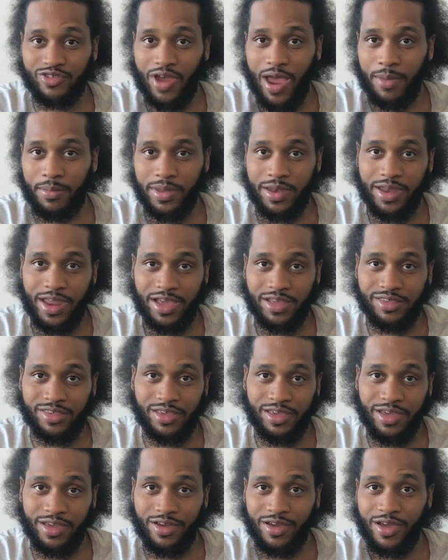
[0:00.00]
dropping next
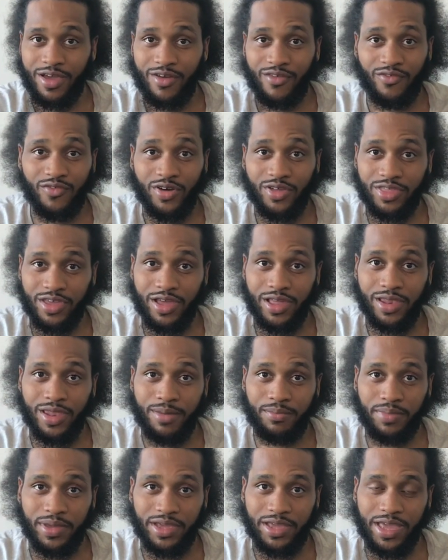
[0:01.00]
year for the
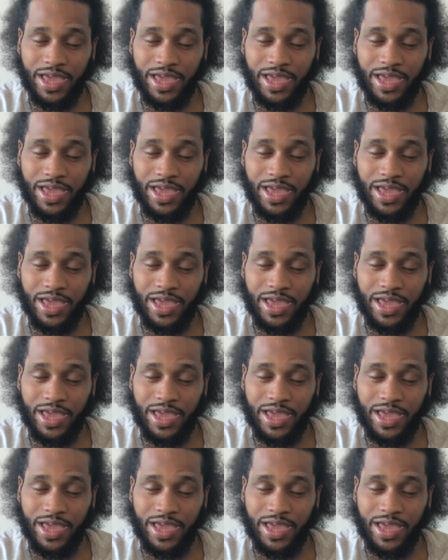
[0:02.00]
Olympic